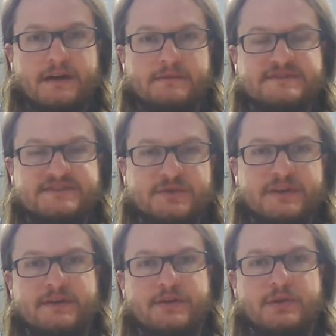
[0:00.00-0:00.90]

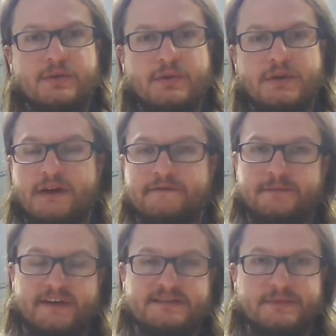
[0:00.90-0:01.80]
student who loves
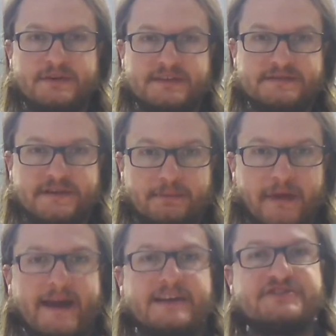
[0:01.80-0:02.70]
baseball. He's very
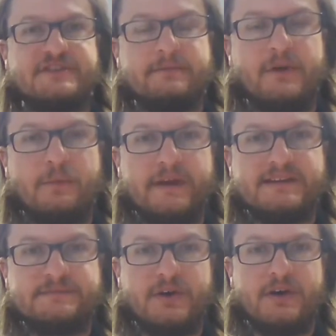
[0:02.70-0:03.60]
passionate about
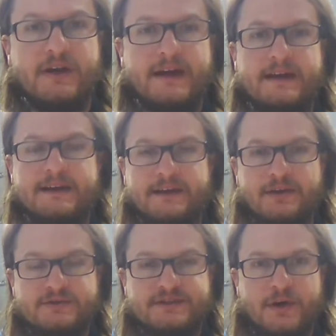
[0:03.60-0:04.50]
baseball. He
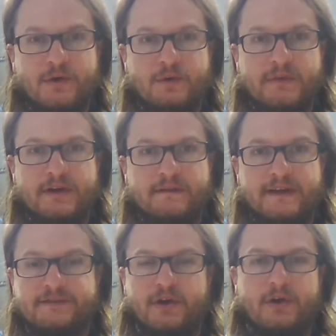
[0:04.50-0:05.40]
goes home and
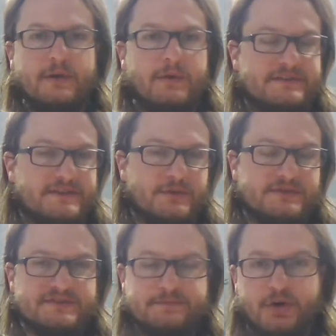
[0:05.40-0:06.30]
that's all he wants to do
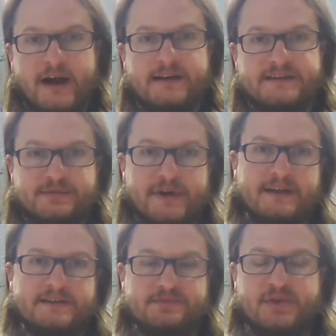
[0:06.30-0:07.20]
is just practice,
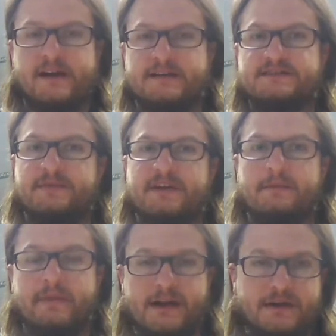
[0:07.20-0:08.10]
practice, practice, to
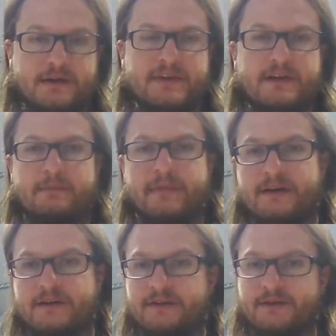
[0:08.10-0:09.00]
become better,
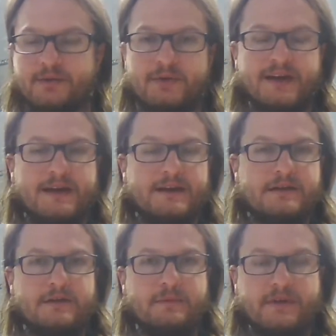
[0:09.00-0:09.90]
to,
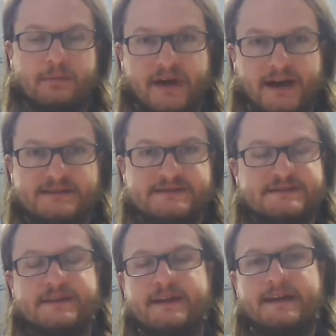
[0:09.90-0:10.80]
you know, be the
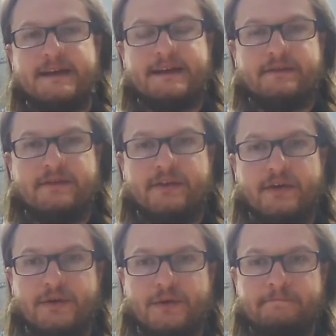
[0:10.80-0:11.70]
best. And
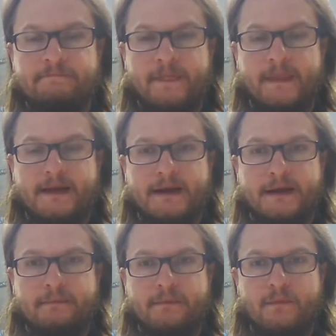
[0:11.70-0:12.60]
so
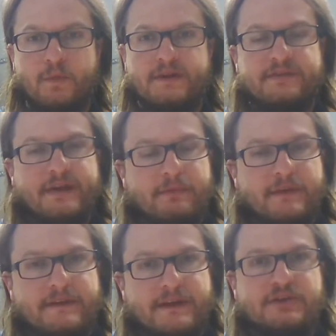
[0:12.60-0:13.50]
what's
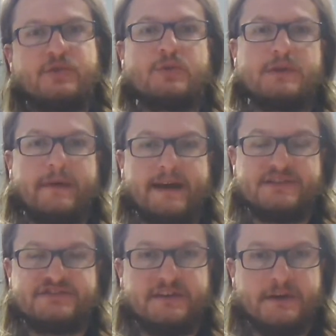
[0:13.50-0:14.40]
something that you are
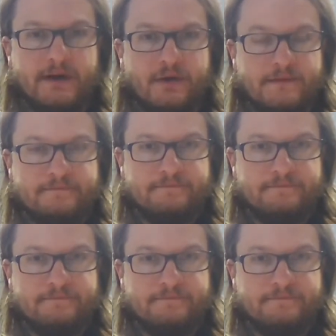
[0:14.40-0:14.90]
passionate about?